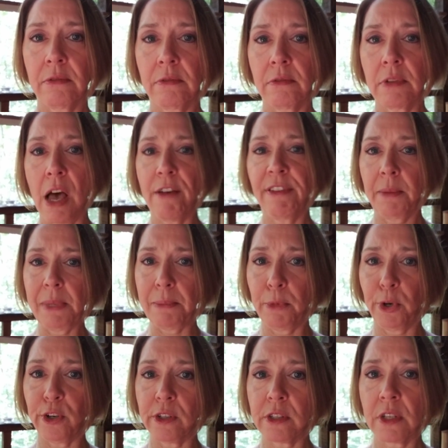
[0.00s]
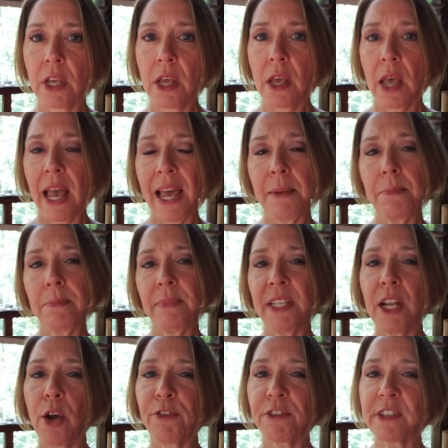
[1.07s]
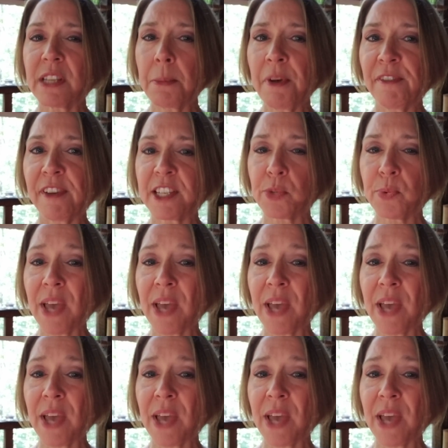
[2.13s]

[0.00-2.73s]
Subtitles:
of hummingbirds. And, you know, for some of us,